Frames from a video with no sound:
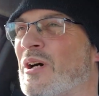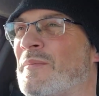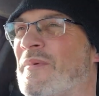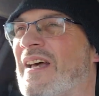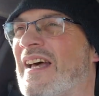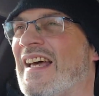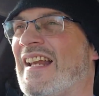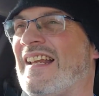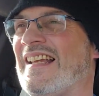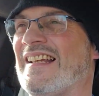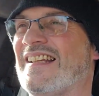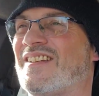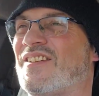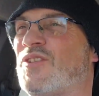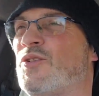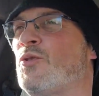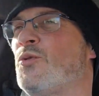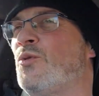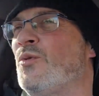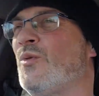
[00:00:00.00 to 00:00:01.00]
I'm heading
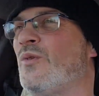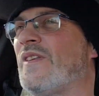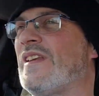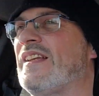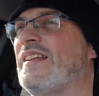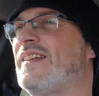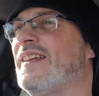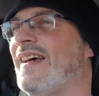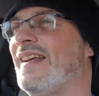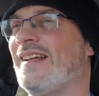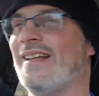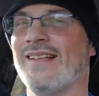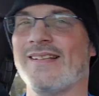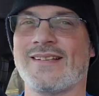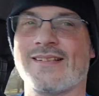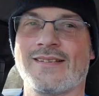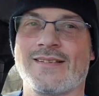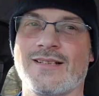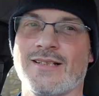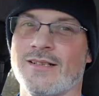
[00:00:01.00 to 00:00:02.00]
to the
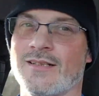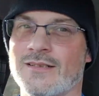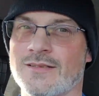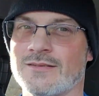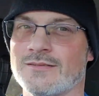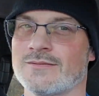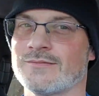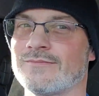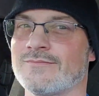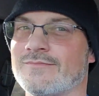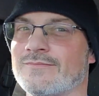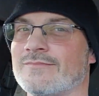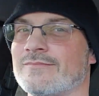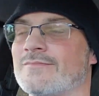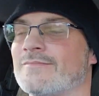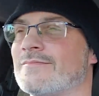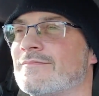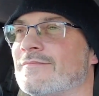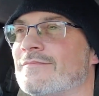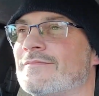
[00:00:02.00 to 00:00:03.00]
dentist
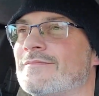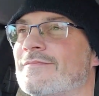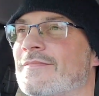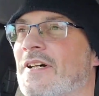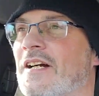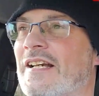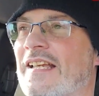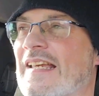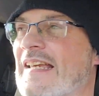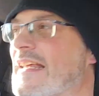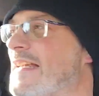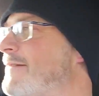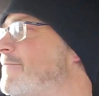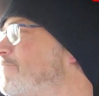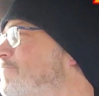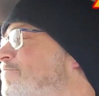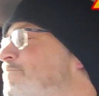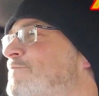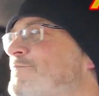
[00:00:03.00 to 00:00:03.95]
again.